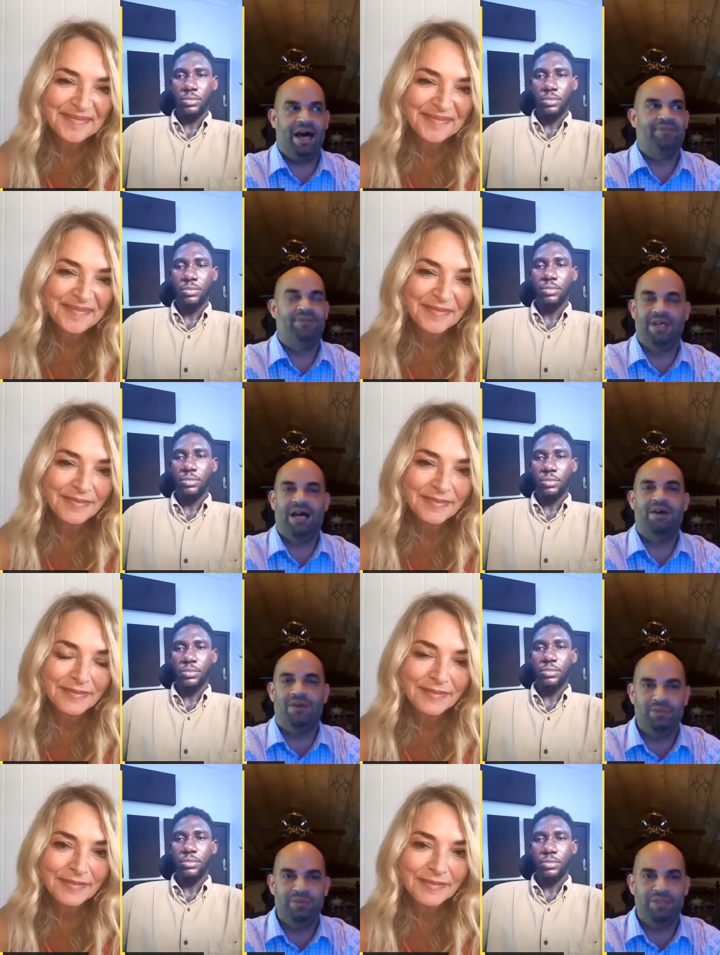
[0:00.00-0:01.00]
Speaker 1: African
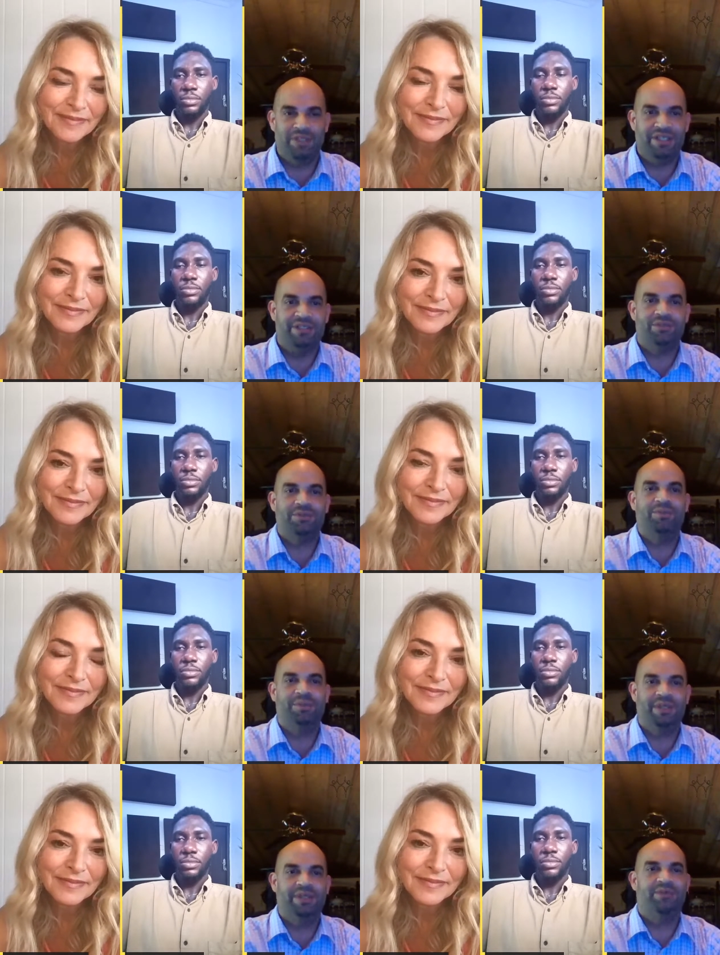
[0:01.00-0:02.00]
community should
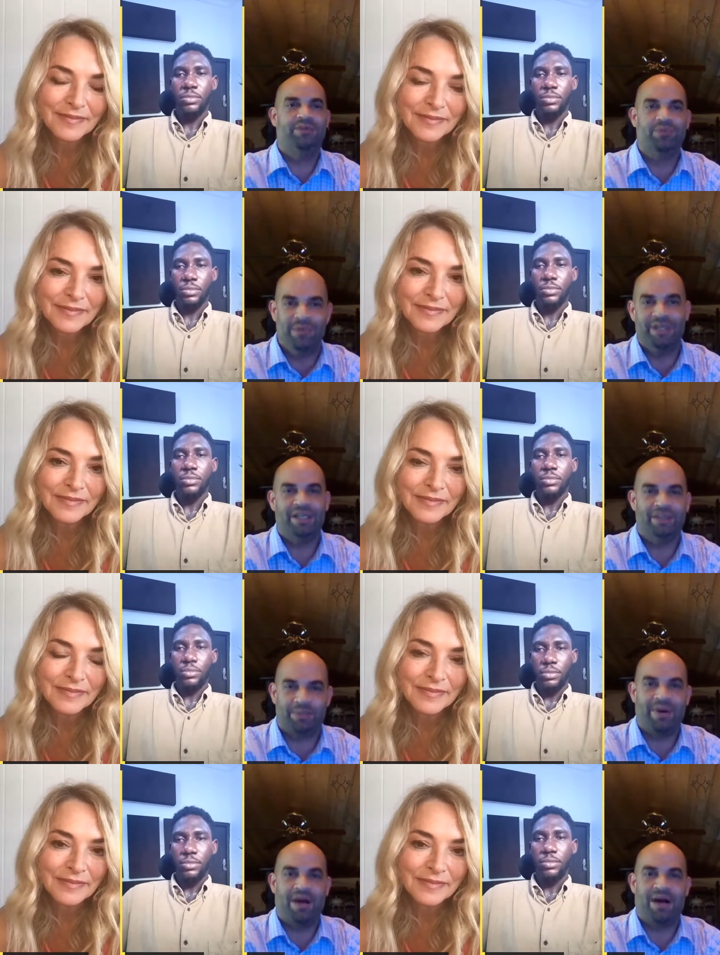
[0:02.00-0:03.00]
be really
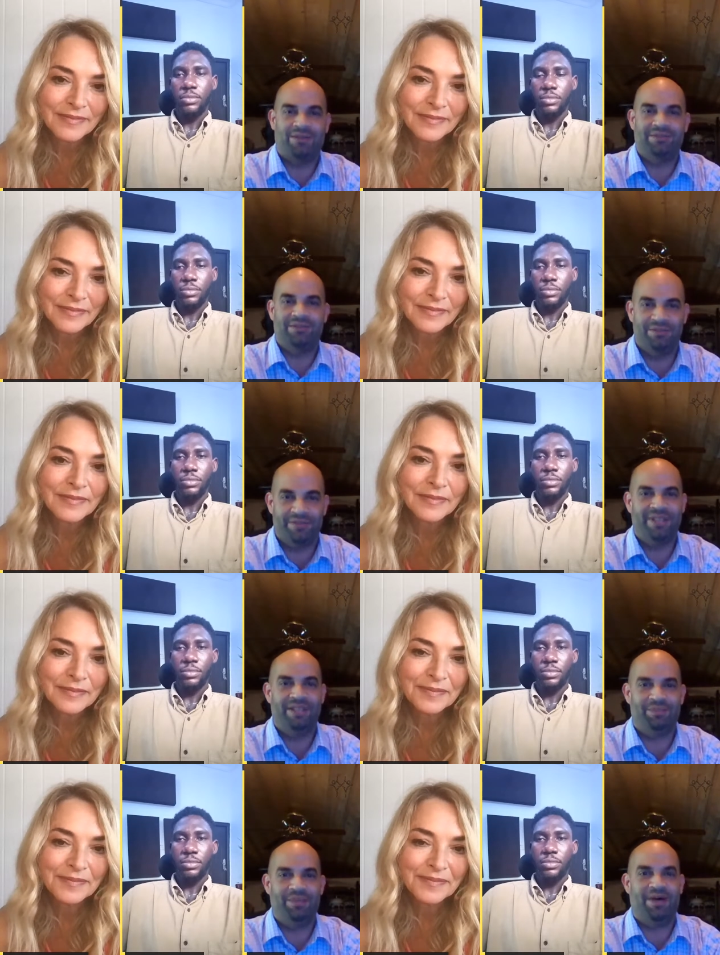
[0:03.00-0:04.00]
proud,
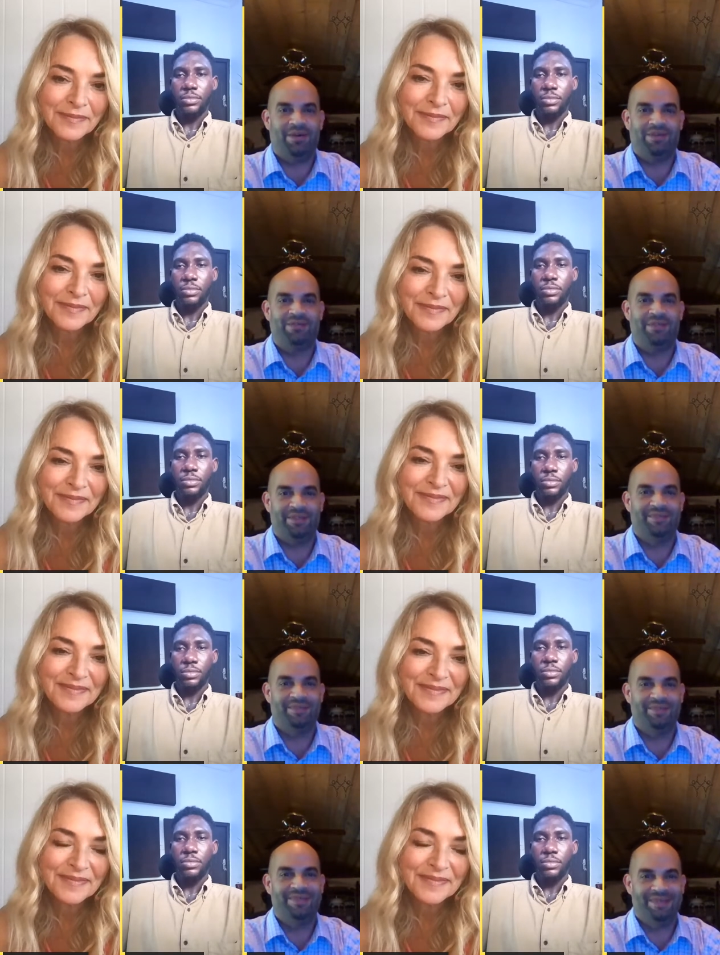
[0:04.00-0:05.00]
really proud of them.
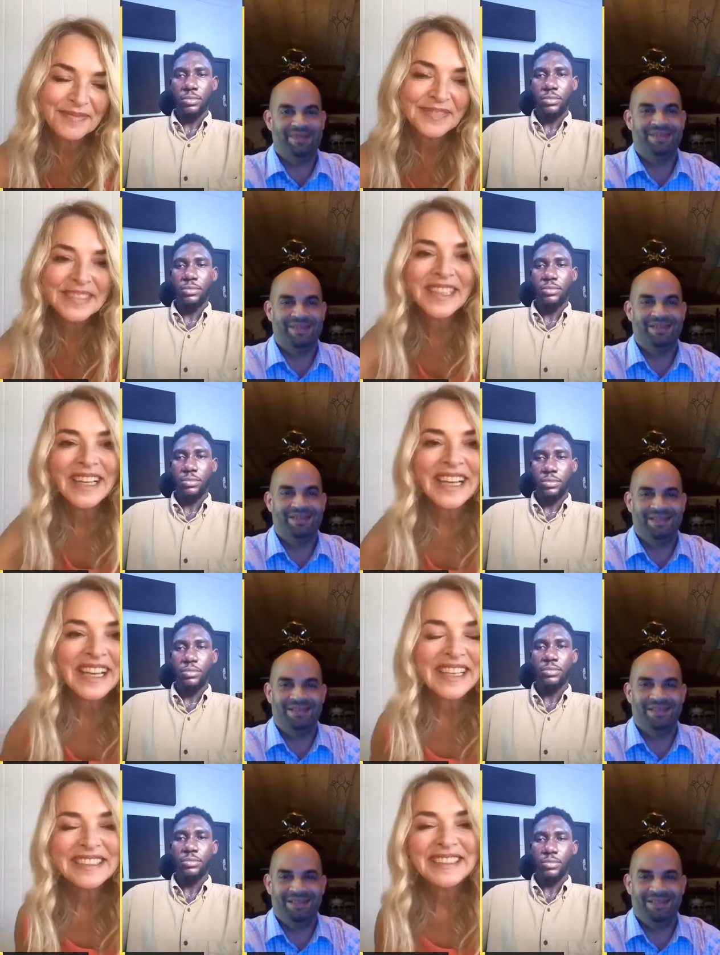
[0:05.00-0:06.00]

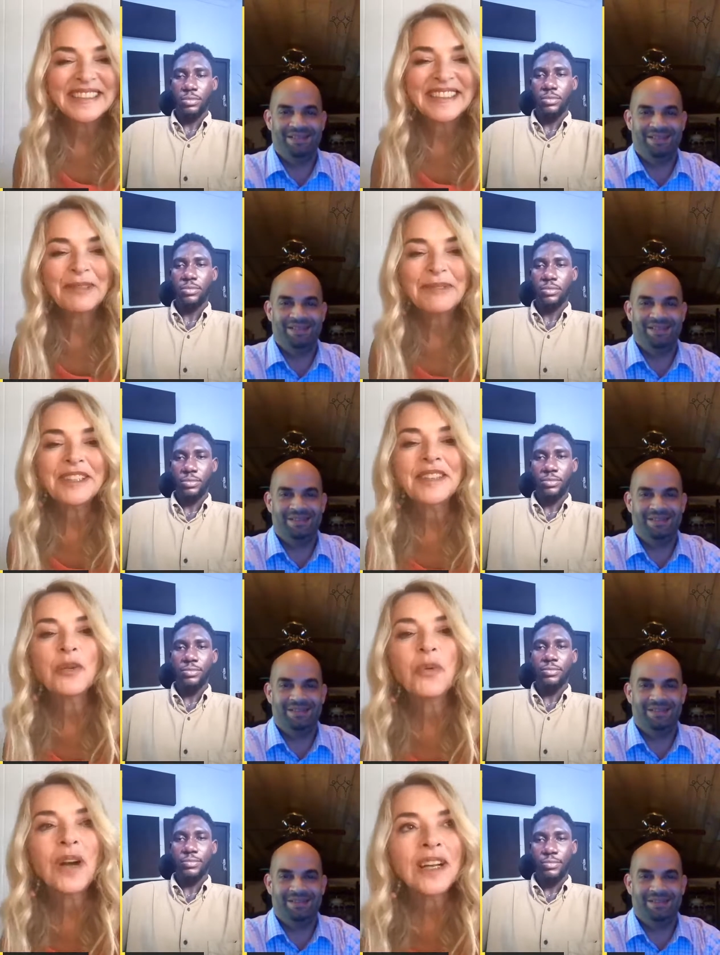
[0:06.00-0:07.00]
Speaker 2: David,
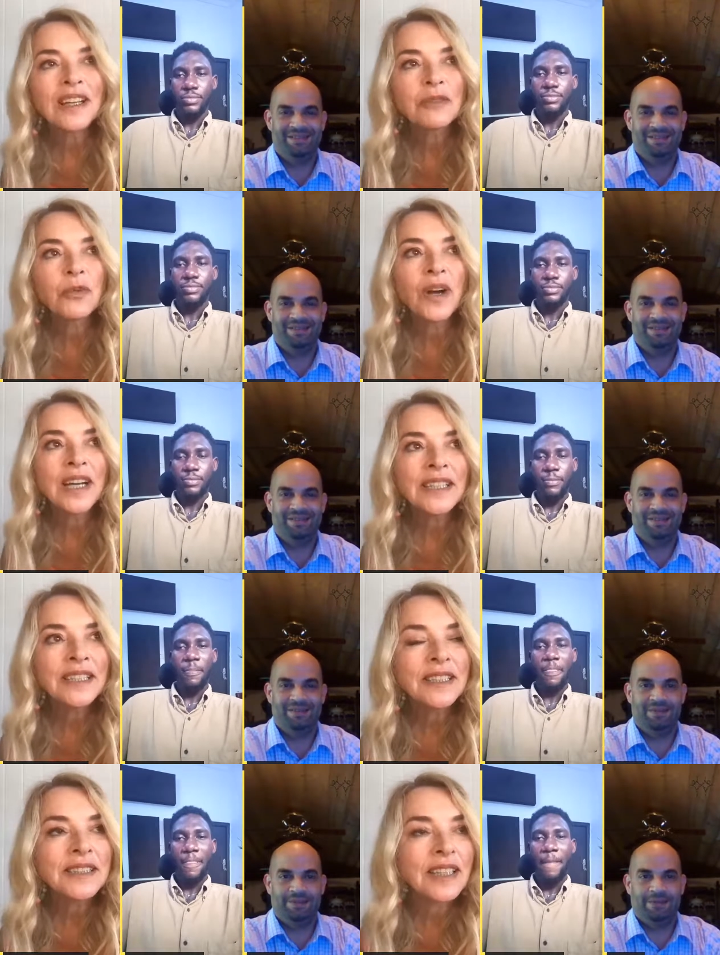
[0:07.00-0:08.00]
what what
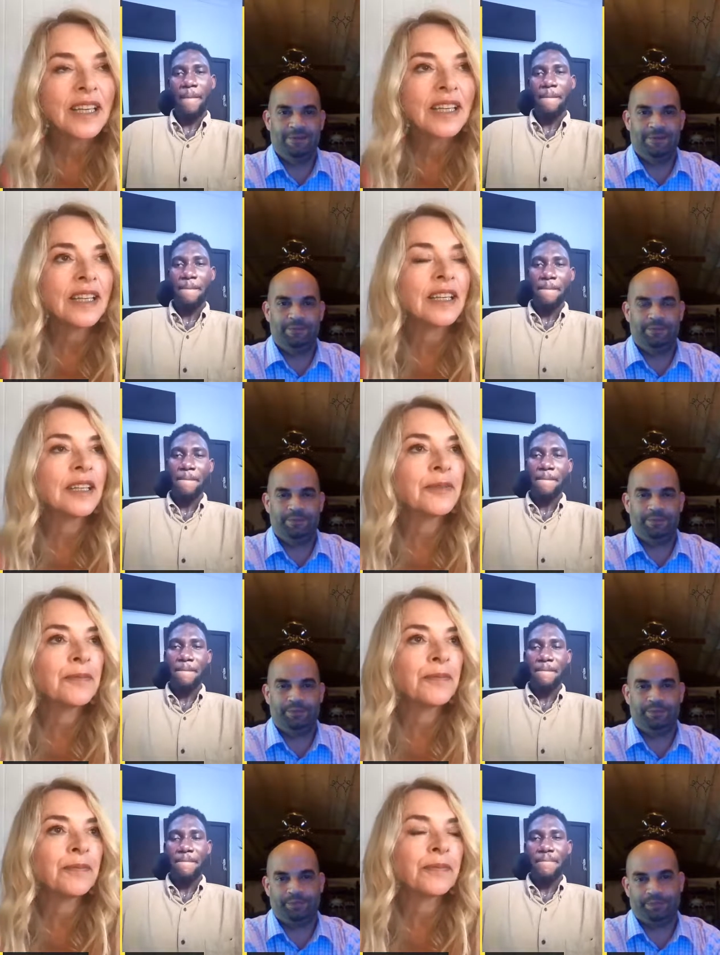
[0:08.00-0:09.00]
is
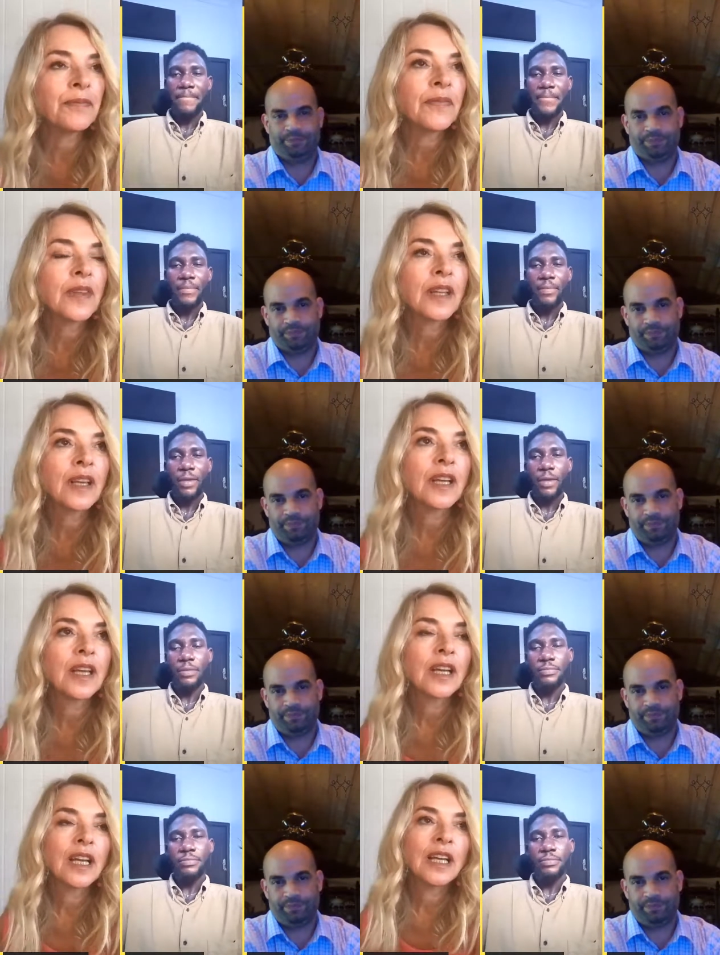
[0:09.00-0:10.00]
um,
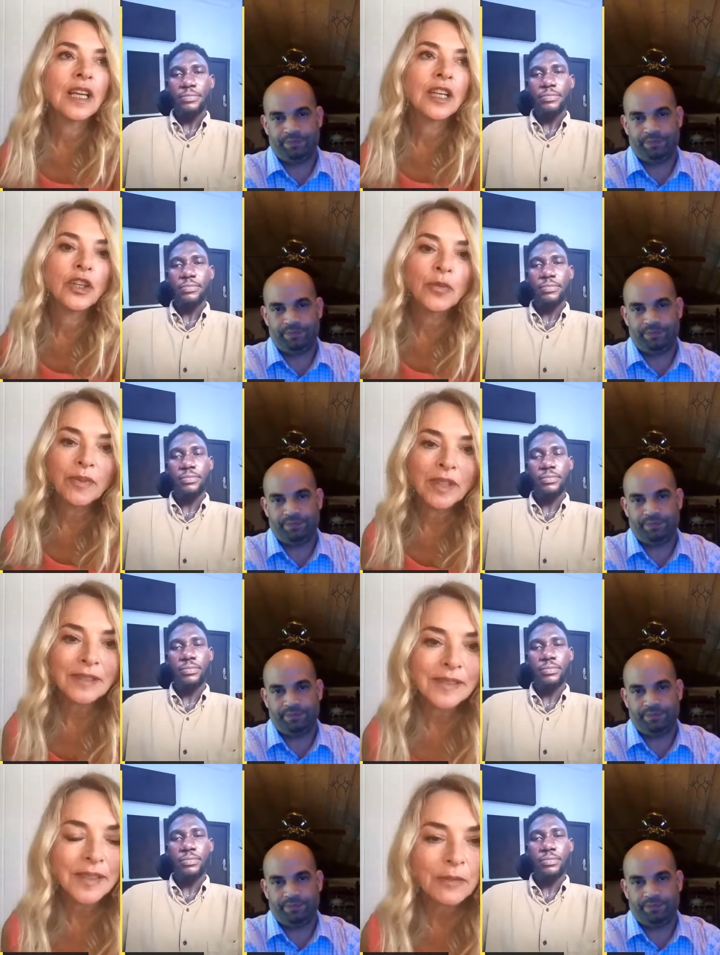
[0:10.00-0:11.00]
uh, your
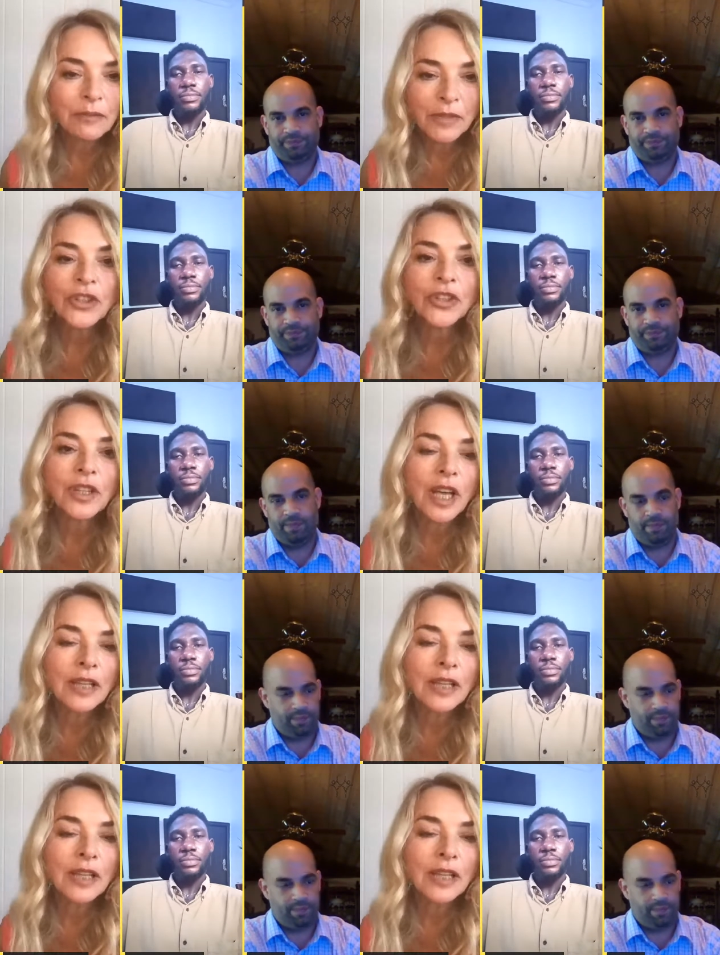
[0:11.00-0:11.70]
mission